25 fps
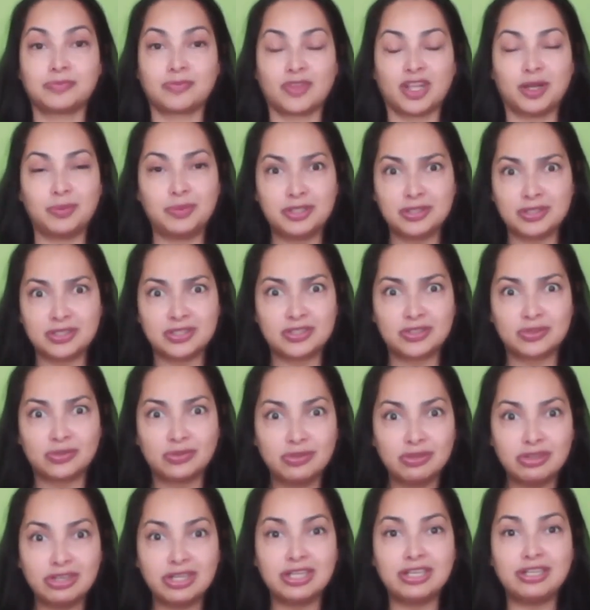Because it's
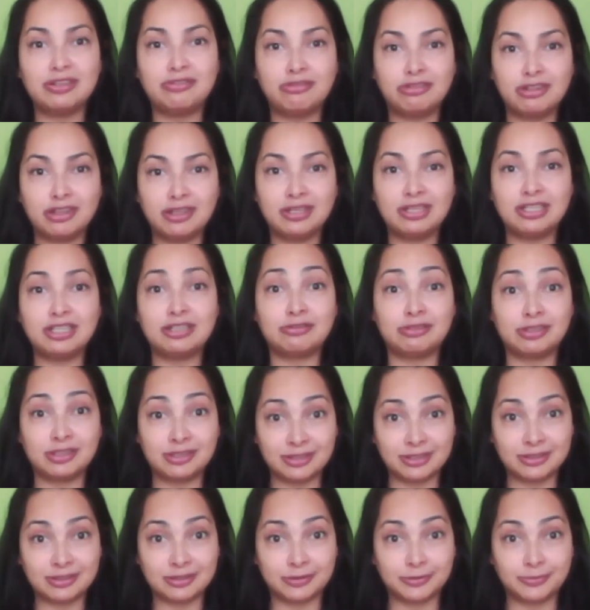really, really
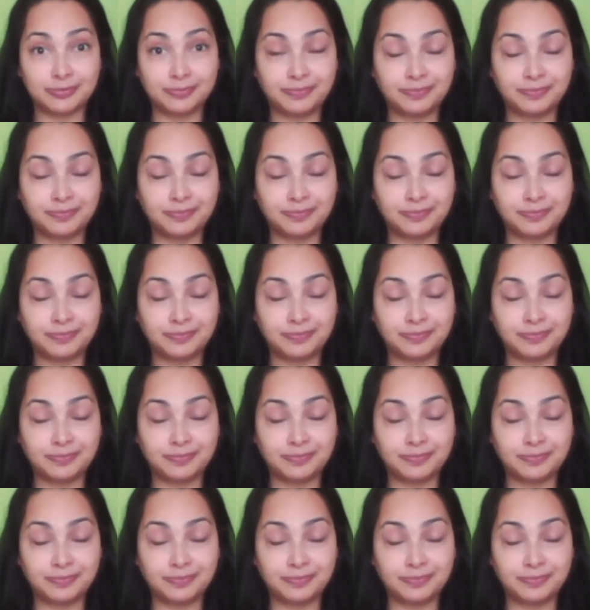critical,